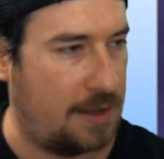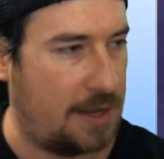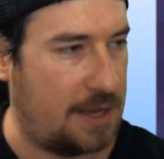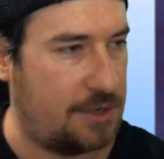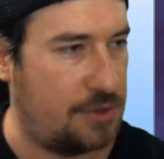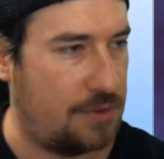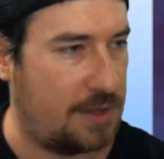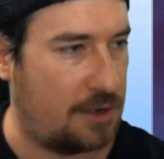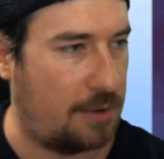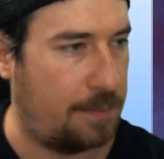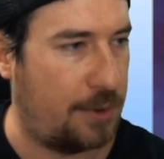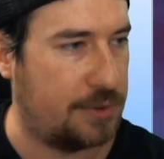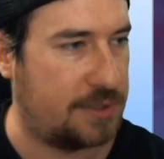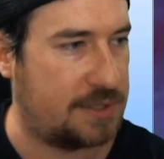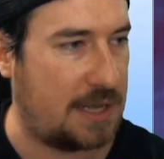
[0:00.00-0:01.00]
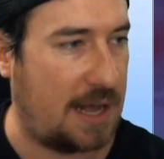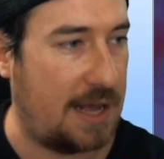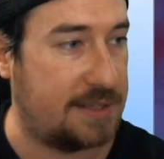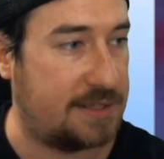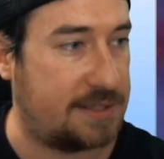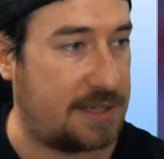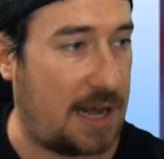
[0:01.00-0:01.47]
And do that on both
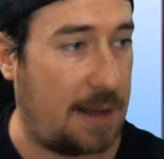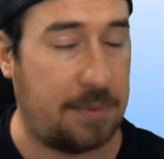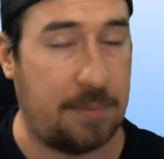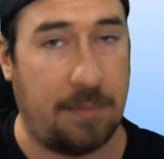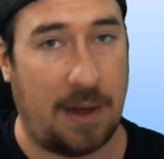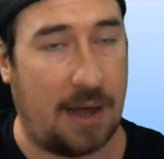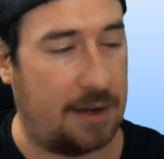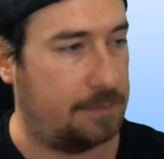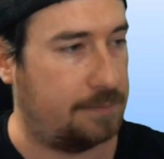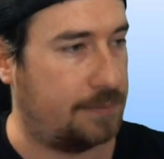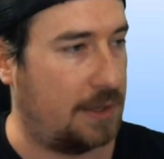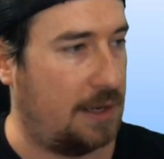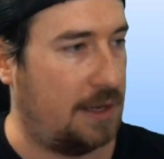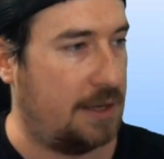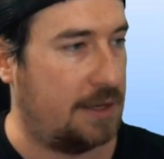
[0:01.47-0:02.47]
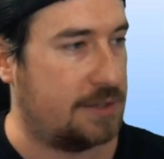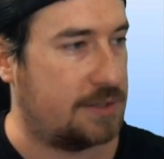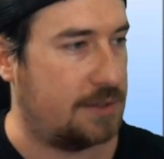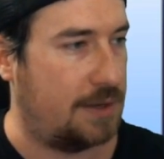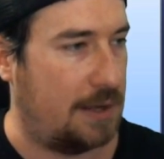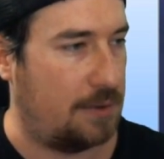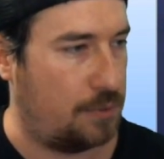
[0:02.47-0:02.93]
sides, top and bottom.
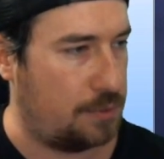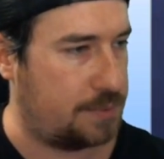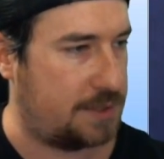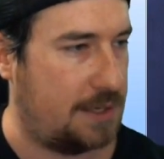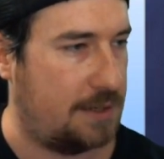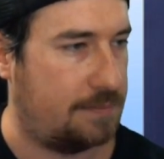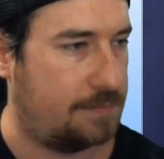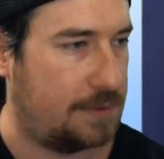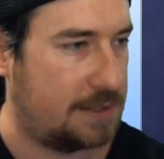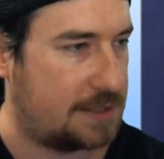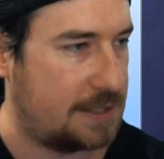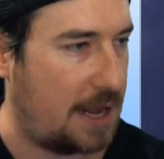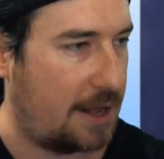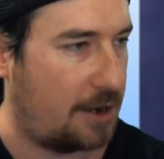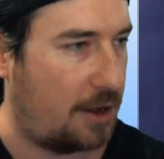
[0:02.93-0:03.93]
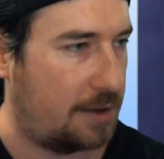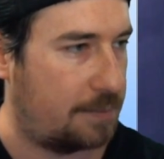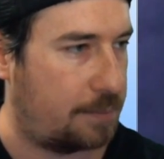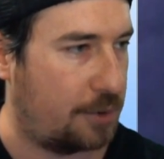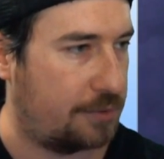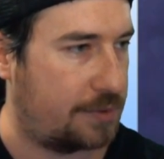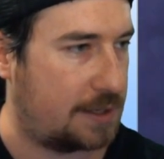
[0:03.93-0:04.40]
So now, whoopsie, it's not on
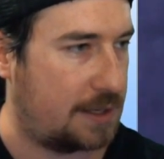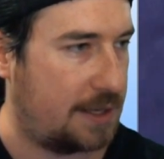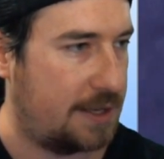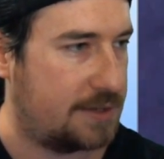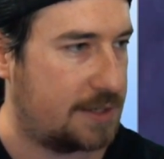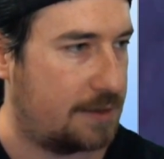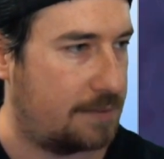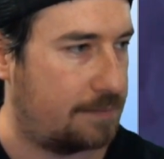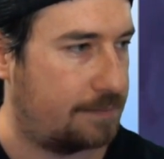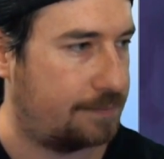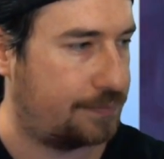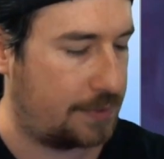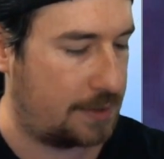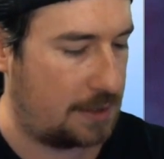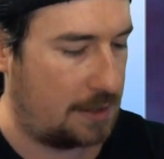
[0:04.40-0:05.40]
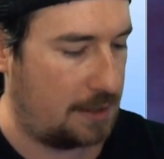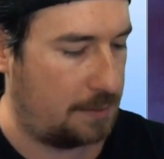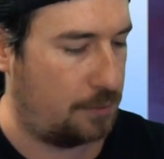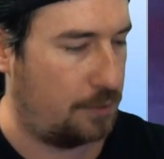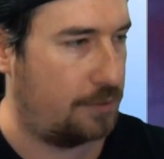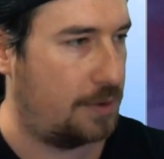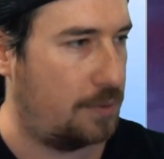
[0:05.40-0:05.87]
perfectly, is it?
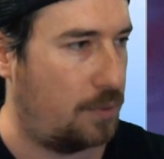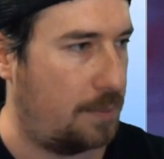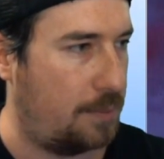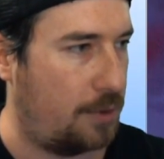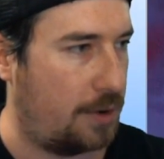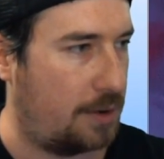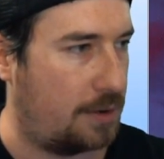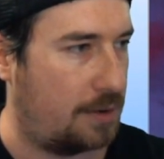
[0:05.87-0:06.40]
Move it one more.